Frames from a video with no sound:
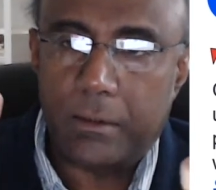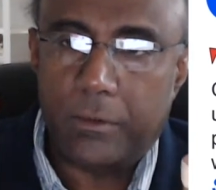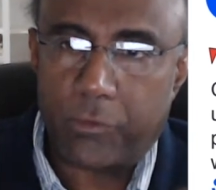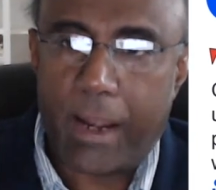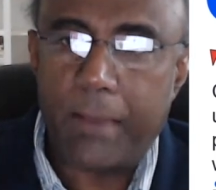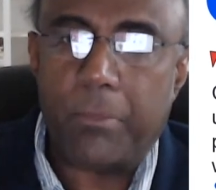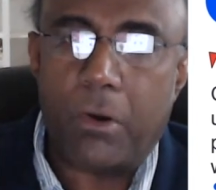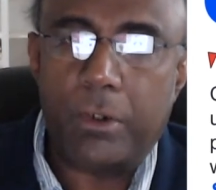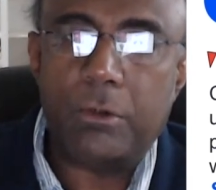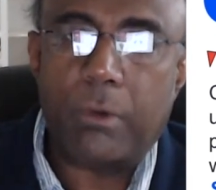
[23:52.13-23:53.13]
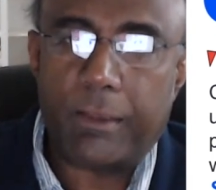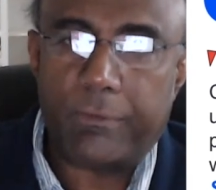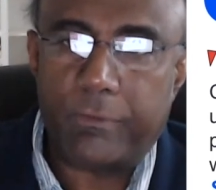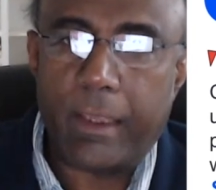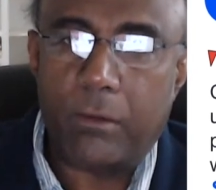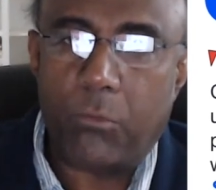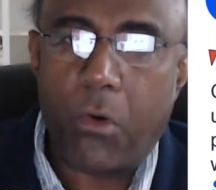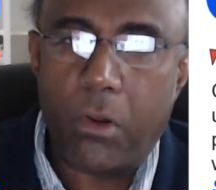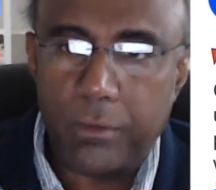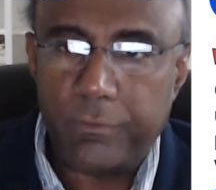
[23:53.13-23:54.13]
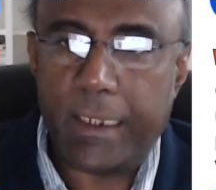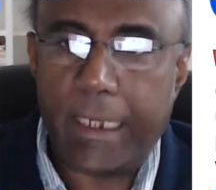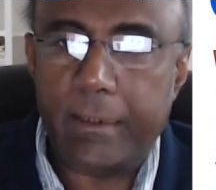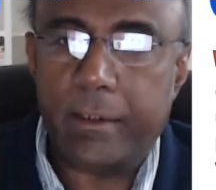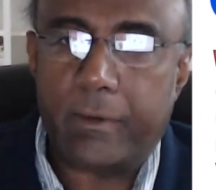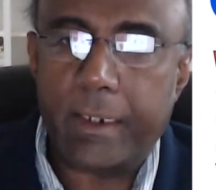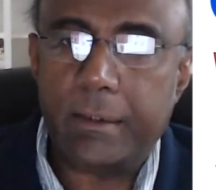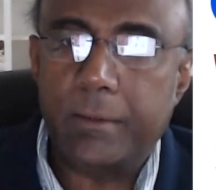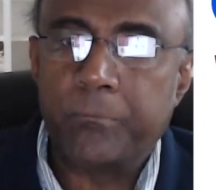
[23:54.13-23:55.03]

grab onto our cell walls and enter it.